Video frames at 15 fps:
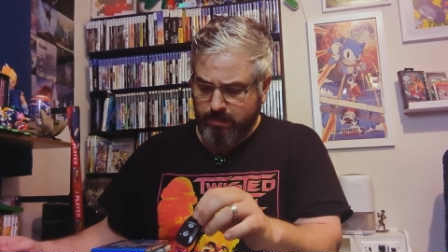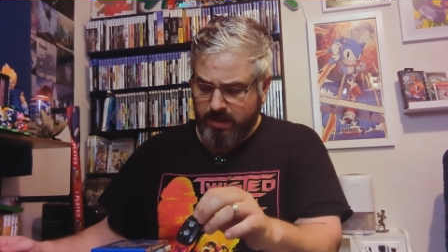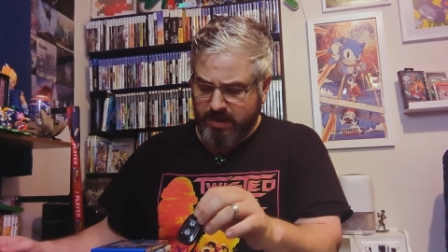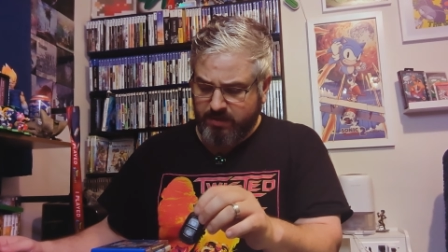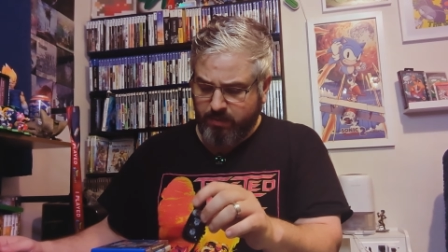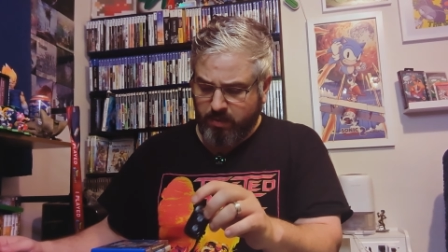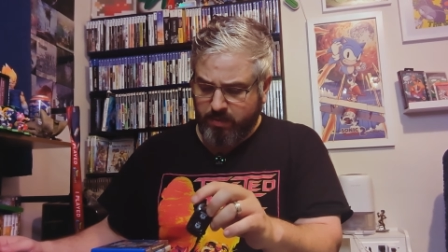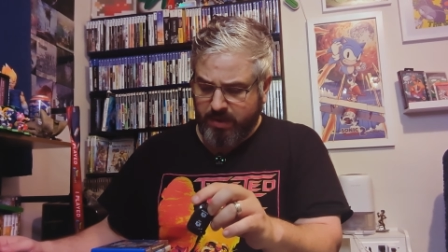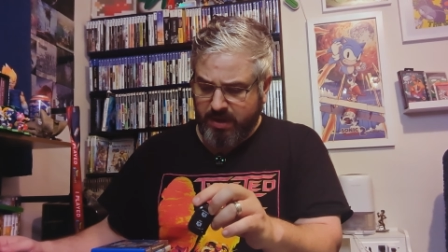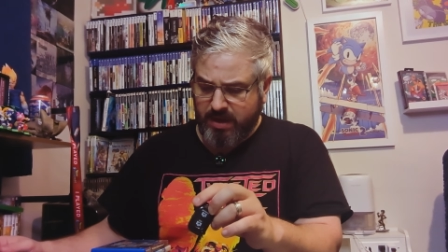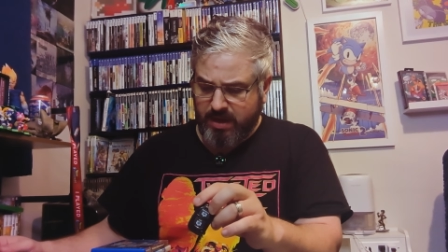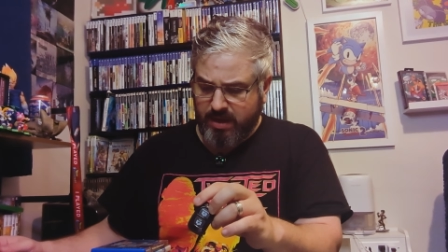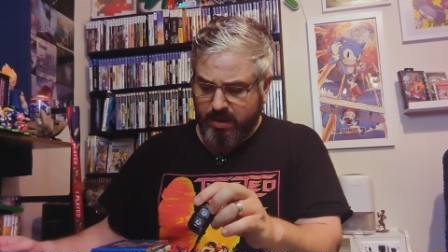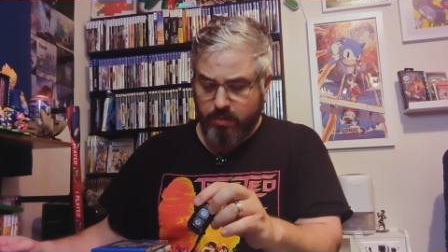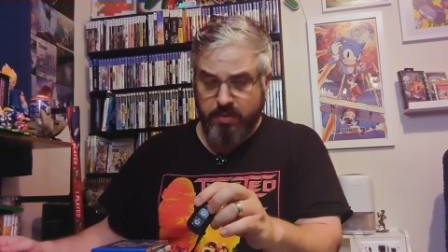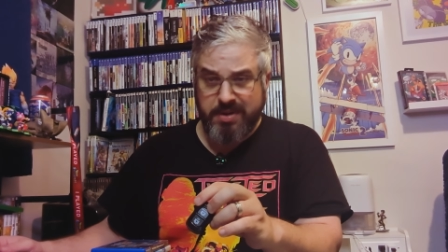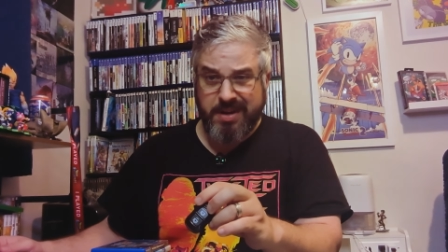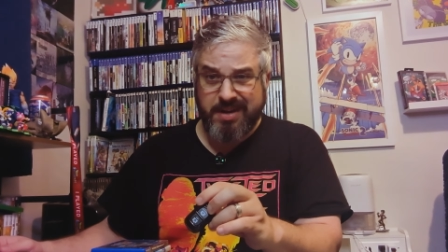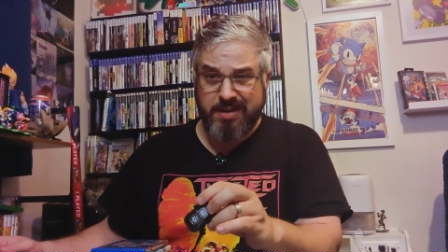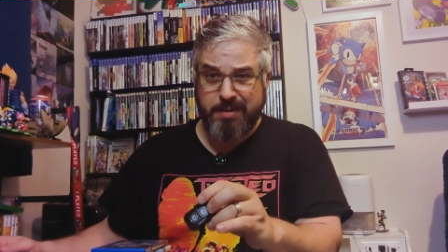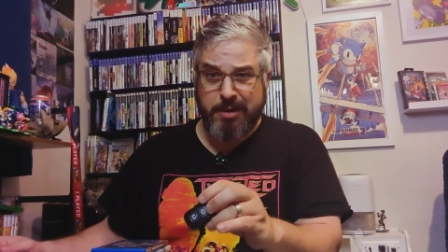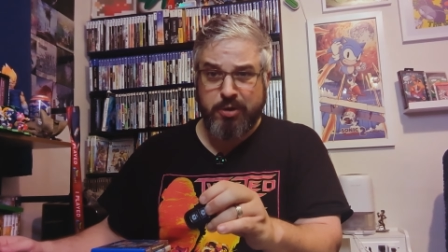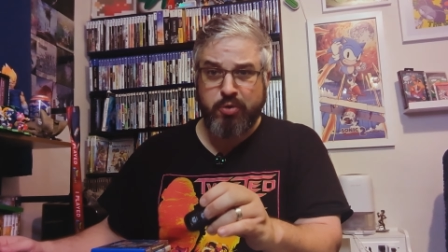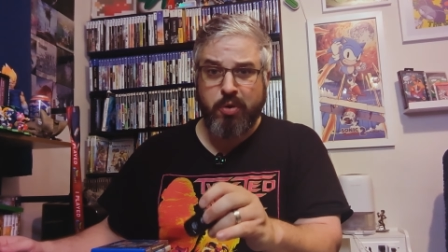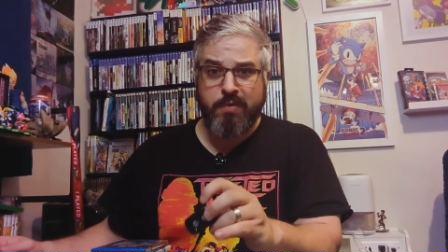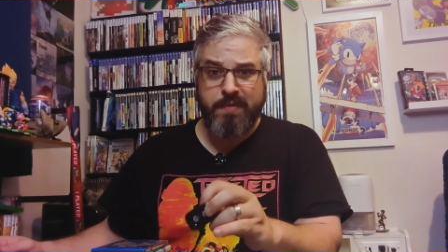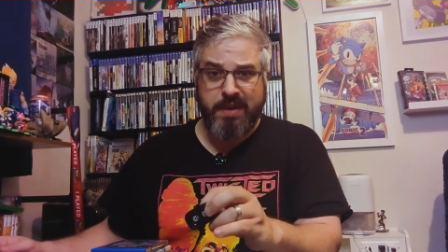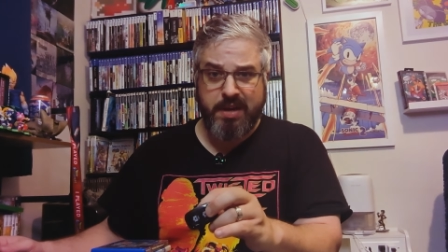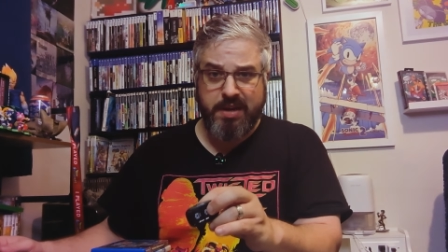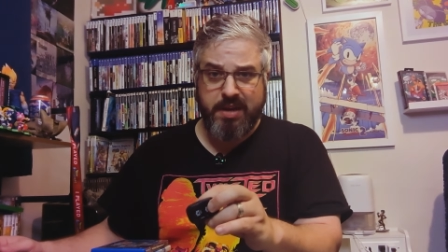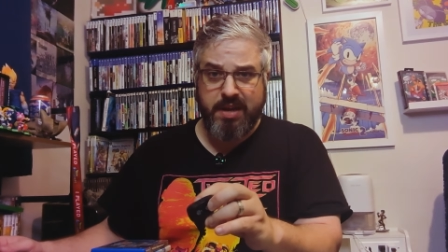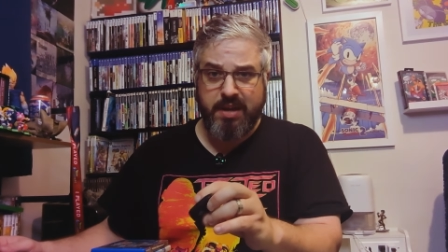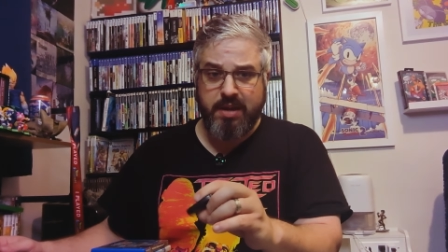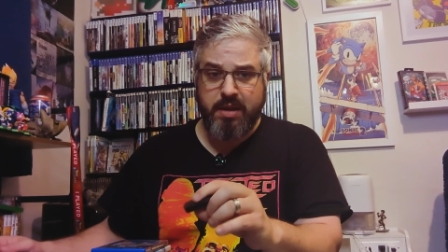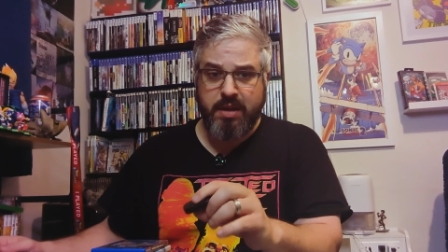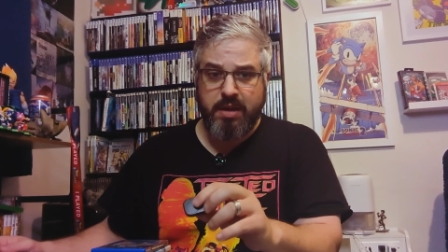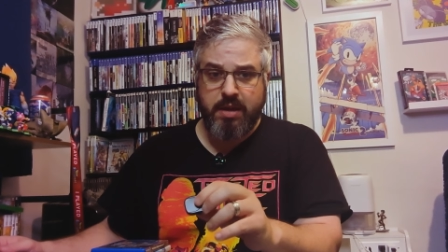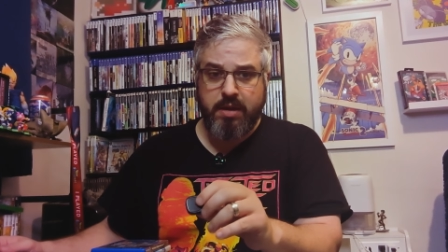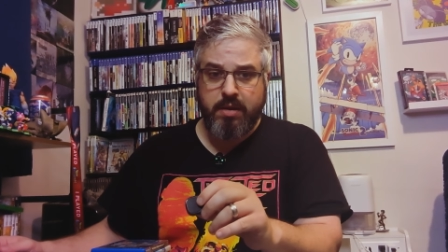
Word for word: And that's where we uh, we talked about trophy hunting.